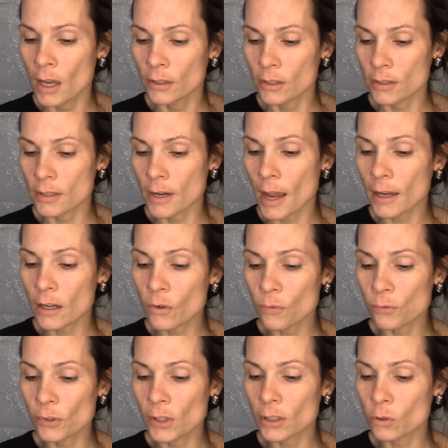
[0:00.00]
does not
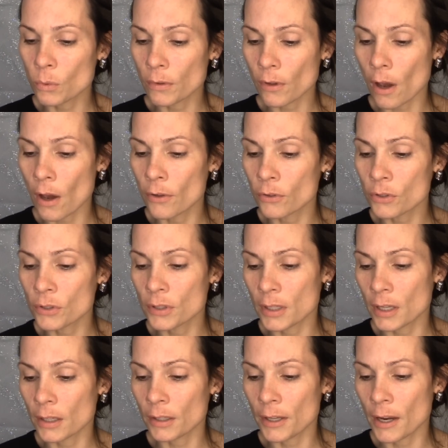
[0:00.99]
conflict with other
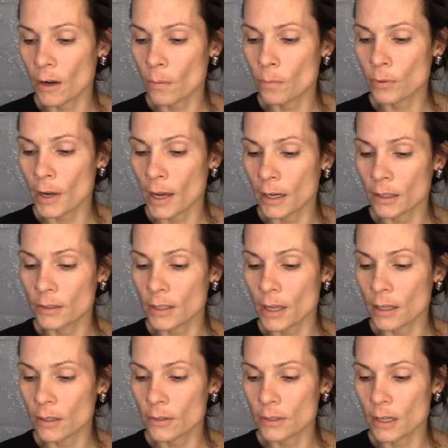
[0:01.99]
skin care products,
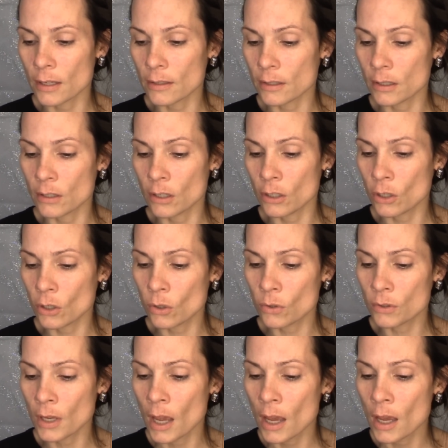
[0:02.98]
and is easy to
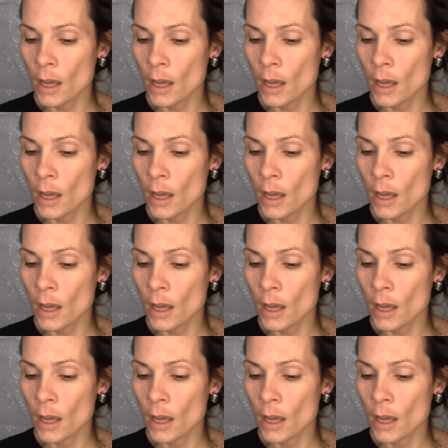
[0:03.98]
use.